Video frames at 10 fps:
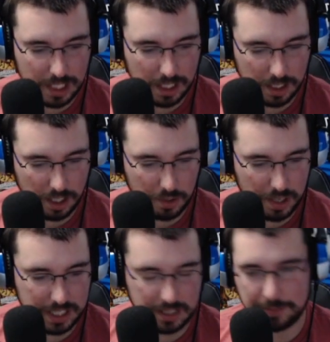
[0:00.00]
All
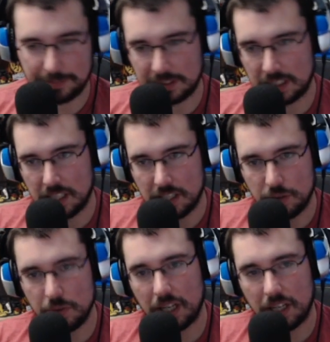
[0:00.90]
right. So
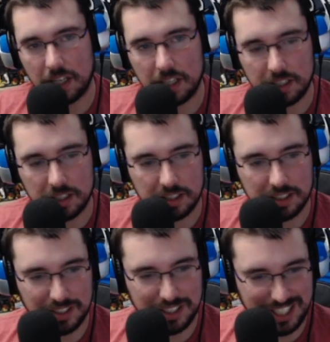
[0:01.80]
we got our.
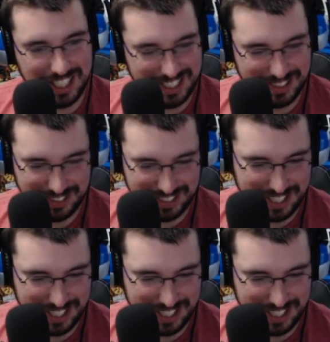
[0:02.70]
uh, you got